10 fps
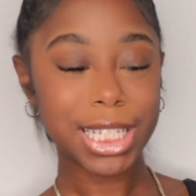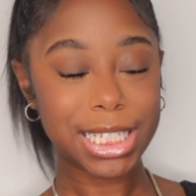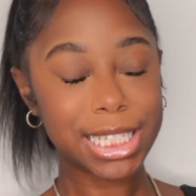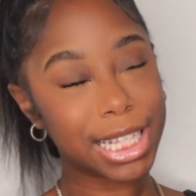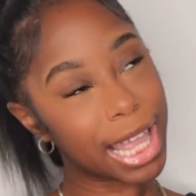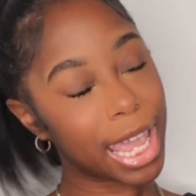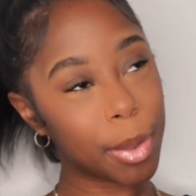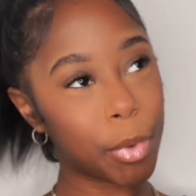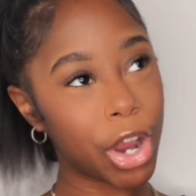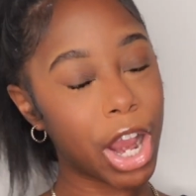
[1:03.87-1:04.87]

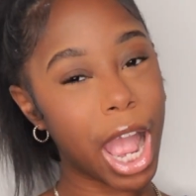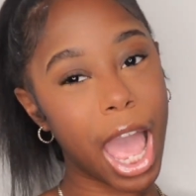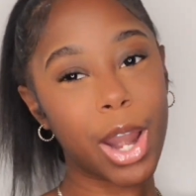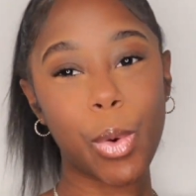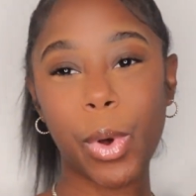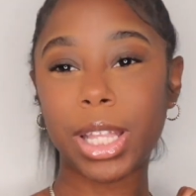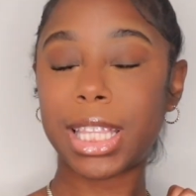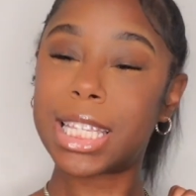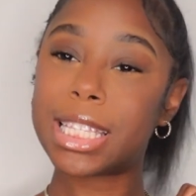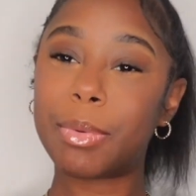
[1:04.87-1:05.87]
disclaimer, I don't want
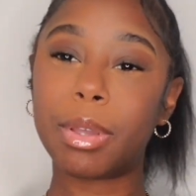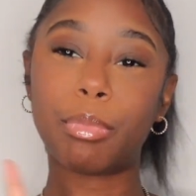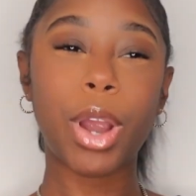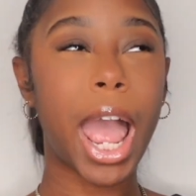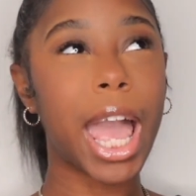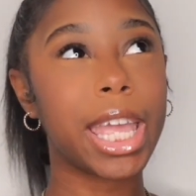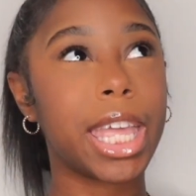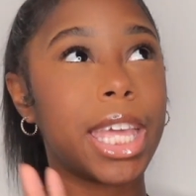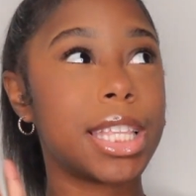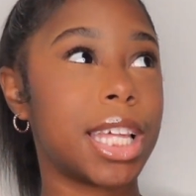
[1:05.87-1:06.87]
this to be
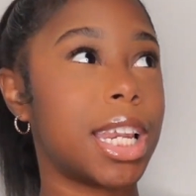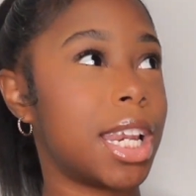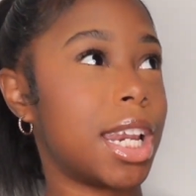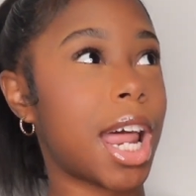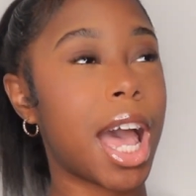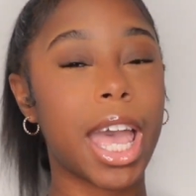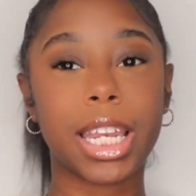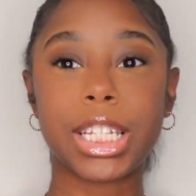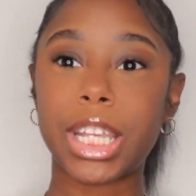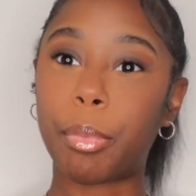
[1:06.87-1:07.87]
bragging, da da da da,
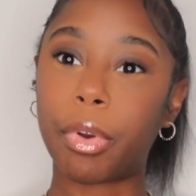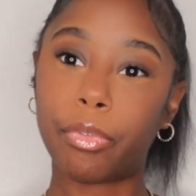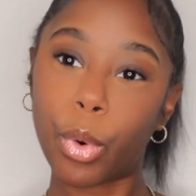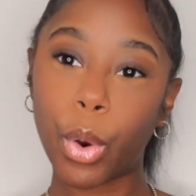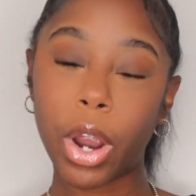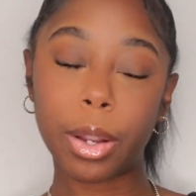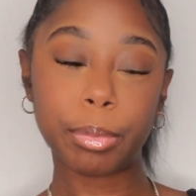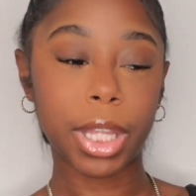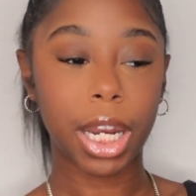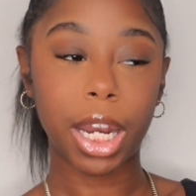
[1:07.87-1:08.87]
any shape or
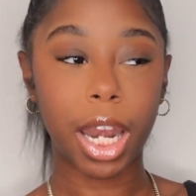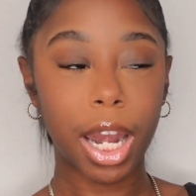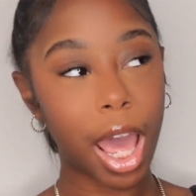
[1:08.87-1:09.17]
form, da da da